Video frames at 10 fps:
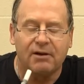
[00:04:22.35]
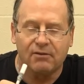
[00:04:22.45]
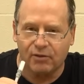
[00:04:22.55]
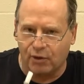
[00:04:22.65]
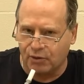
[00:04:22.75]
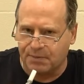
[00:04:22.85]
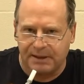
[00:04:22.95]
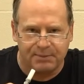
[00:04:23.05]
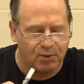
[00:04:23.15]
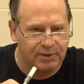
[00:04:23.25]
For those
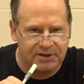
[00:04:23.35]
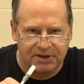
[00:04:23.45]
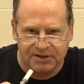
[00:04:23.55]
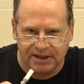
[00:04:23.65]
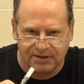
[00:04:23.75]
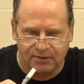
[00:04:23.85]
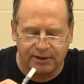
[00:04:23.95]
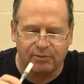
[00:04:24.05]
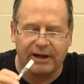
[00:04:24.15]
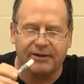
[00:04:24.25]
people, we
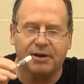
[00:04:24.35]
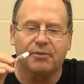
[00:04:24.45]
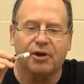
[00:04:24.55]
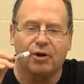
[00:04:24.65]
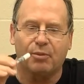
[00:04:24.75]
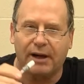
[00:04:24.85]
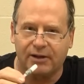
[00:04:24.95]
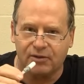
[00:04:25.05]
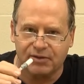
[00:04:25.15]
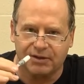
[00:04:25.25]
successfully ran them, though, by
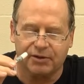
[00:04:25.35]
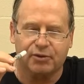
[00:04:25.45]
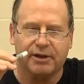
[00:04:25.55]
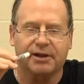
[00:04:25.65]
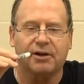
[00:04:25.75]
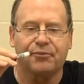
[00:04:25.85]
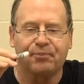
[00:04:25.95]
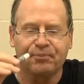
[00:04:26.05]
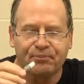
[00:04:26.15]
using the trick of